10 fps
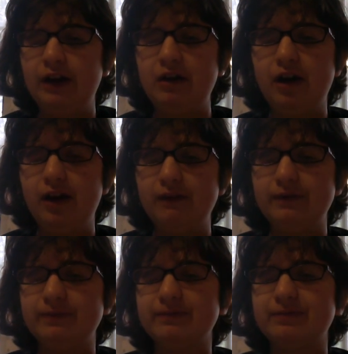
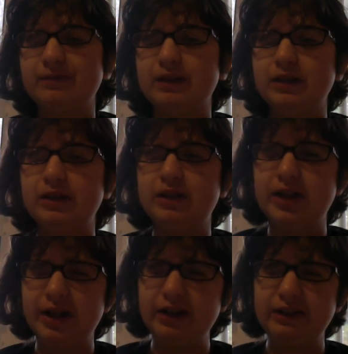
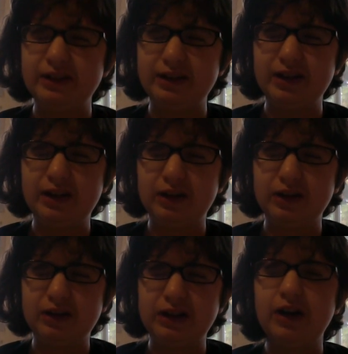Jace is like
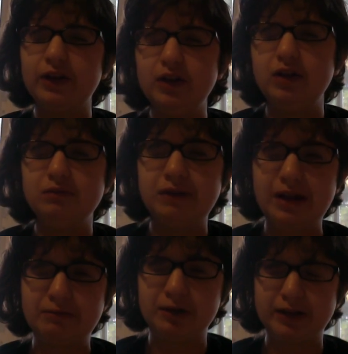the other
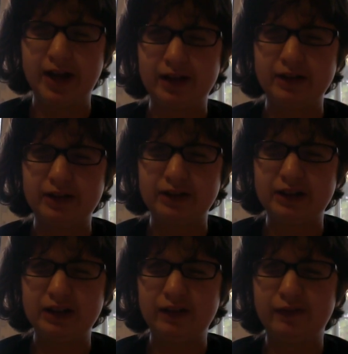main protagonist.
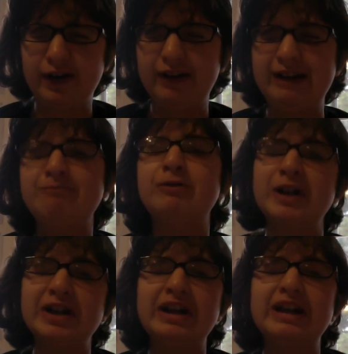He's very
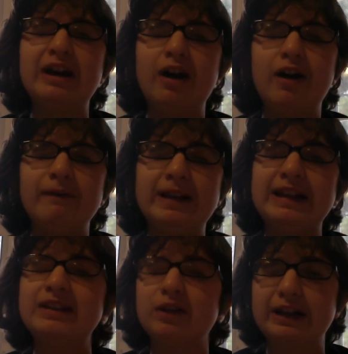pretty,
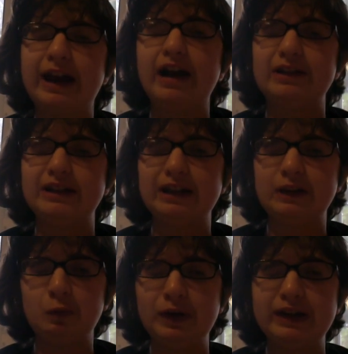he's sarcastic,
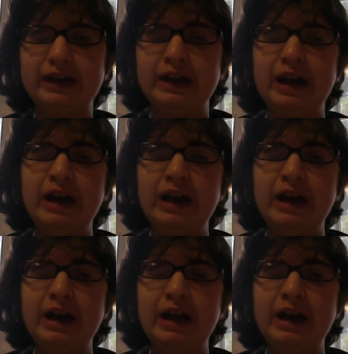he's witty.